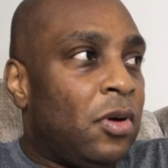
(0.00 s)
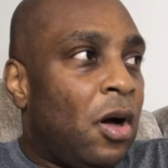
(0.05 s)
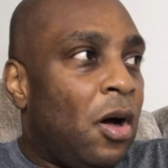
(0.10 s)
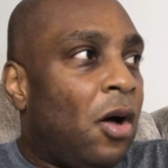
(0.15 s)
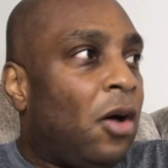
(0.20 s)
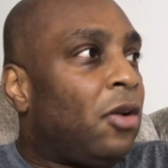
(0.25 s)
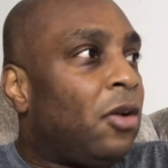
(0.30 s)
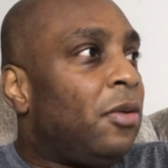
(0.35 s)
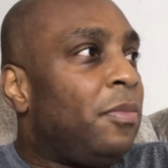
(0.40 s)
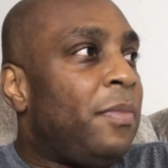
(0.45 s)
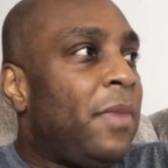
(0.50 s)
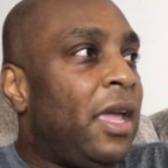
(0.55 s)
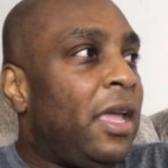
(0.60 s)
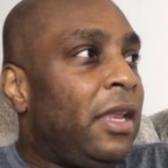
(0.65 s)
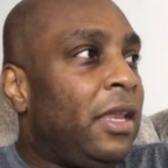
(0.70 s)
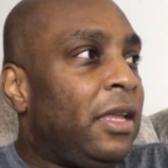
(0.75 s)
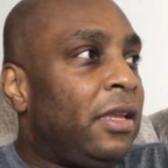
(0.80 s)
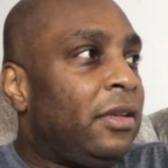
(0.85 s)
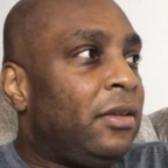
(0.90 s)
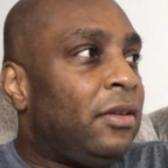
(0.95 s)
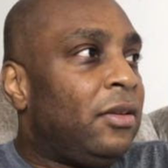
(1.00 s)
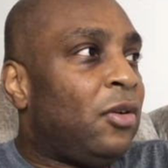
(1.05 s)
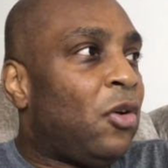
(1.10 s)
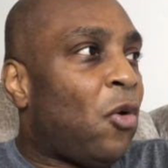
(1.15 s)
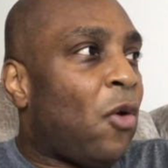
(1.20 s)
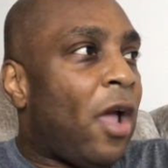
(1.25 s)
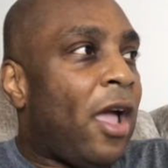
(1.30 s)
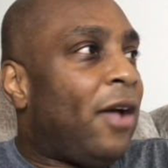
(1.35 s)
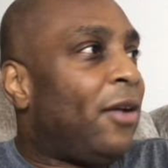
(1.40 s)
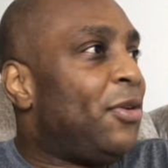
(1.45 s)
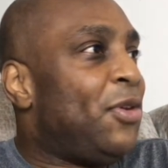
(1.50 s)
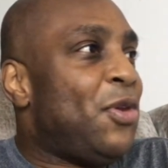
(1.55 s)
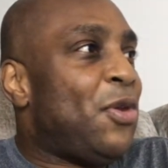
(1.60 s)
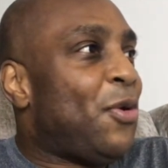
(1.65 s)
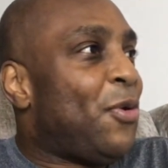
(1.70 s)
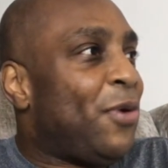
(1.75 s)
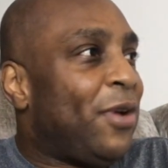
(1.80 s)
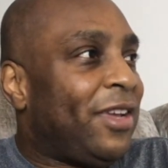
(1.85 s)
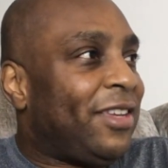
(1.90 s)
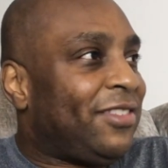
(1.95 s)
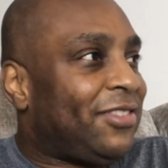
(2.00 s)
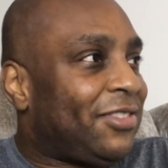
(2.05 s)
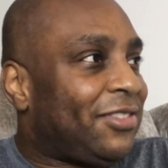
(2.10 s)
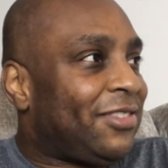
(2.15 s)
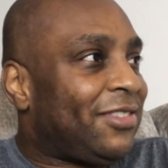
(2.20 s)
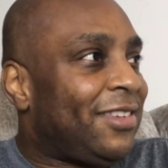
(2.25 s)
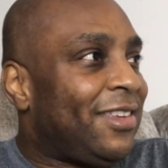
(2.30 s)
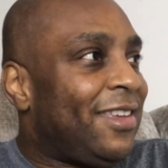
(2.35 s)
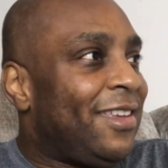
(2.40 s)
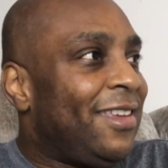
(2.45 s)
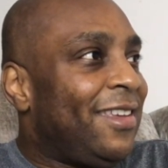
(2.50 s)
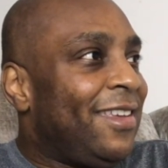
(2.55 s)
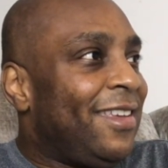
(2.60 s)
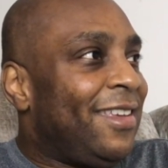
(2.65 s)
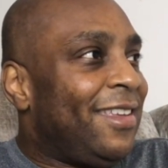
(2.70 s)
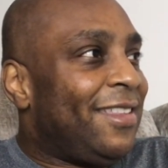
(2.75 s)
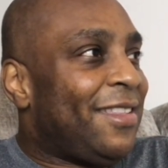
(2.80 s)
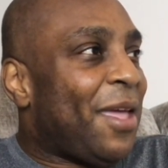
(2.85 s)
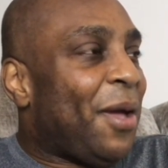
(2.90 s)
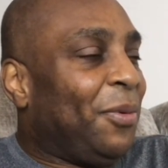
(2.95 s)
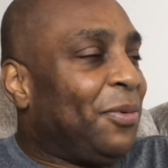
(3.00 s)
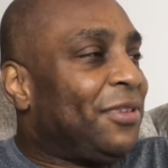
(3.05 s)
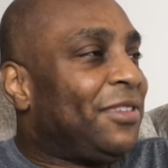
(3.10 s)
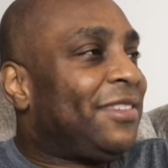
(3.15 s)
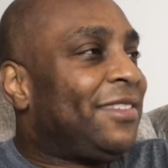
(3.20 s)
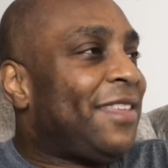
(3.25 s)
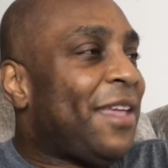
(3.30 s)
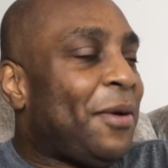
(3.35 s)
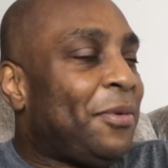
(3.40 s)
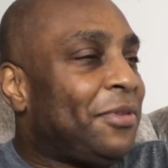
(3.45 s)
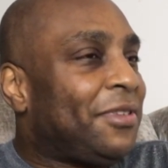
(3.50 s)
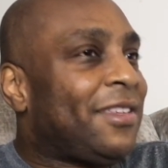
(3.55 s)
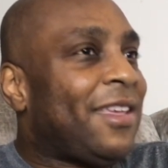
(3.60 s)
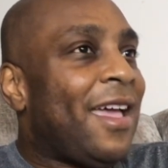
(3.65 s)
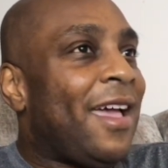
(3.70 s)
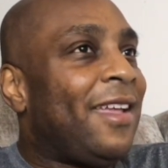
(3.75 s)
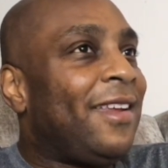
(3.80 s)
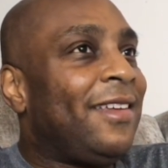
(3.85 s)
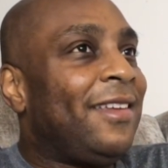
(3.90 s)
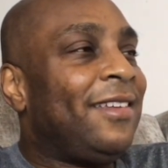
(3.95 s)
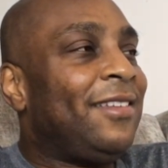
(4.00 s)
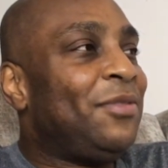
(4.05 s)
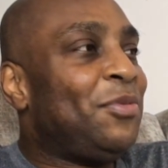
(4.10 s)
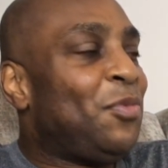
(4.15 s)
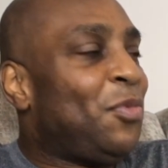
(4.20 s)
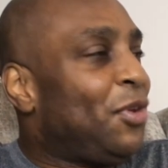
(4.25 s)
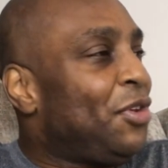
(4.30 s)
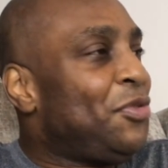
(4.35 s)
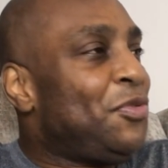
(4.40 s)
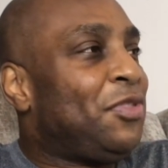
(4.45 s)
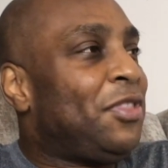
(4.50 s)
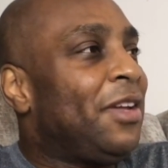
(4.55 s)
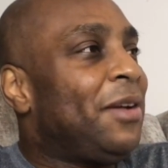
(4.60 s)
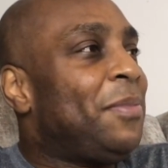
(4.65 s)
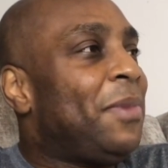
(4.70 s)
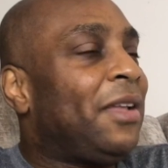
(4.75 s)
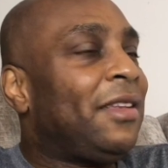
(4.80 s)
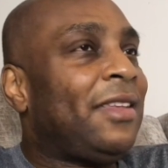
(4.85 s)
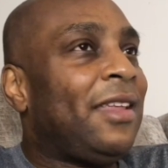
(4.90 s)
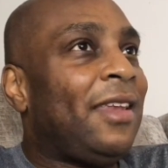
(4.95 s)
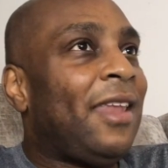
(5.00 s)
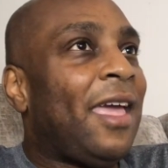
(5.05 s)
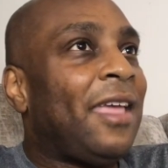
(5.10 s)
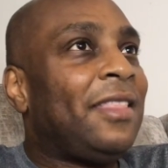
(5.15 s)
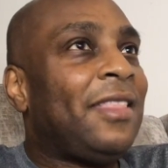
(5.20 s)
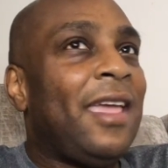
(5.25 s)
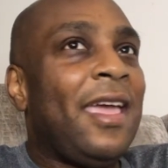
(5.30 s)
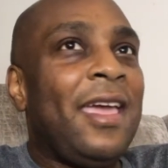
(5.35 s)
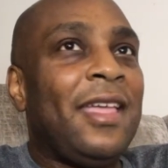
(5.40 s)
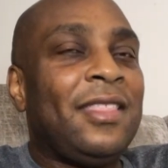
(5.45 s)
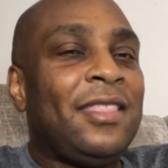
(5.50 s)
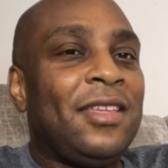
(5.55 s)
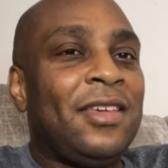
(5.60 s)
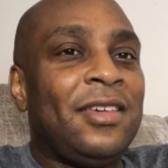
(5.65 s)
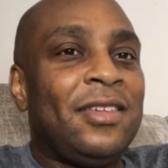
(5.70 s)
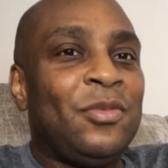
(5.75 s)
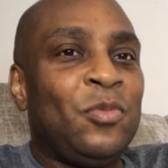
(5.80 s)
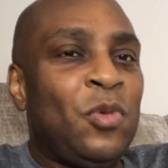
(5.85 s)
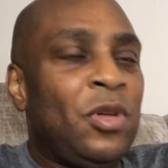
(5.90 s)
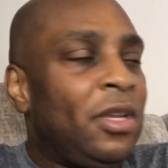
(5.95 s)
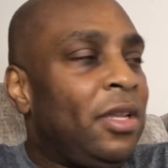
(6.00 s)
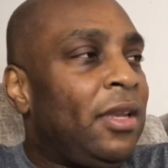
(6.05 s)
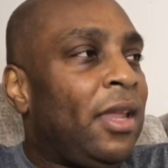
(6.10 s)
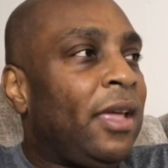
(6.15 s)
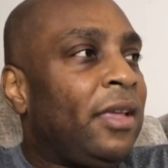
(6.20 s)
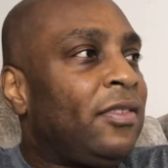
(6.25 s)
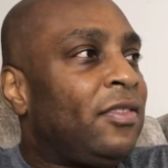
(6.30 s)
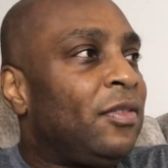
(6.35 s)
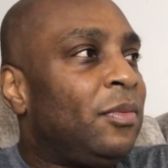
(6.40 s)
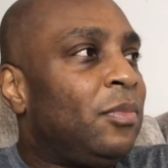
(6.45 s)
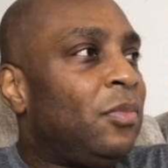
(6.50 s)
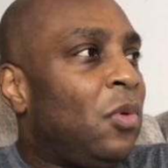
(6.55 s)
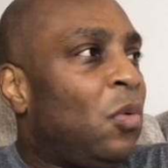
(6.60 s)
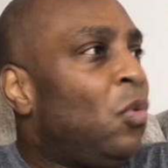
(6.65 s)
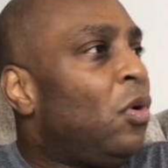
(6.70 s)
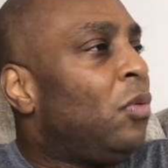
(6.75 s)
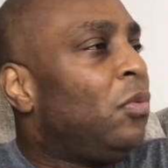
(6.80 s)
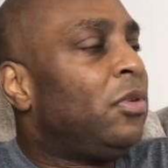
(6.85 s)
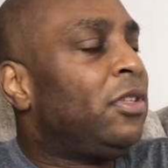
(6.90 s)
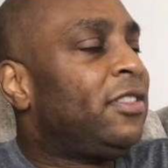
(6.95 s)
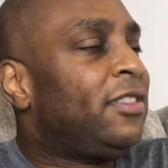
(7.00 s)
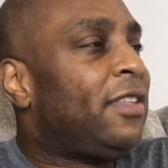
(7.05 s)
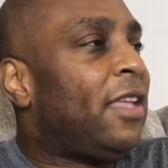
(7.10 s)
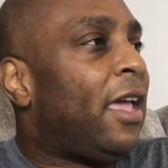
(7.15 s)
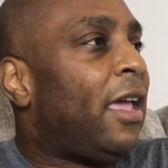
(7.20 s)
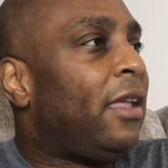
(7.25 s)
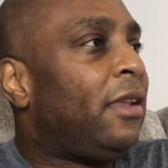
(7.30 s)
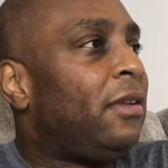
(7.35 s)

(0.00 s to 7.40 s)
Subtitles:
automated crowd noise. That was kind of. What do you think about that? Like they had wasn't it like some? What was that?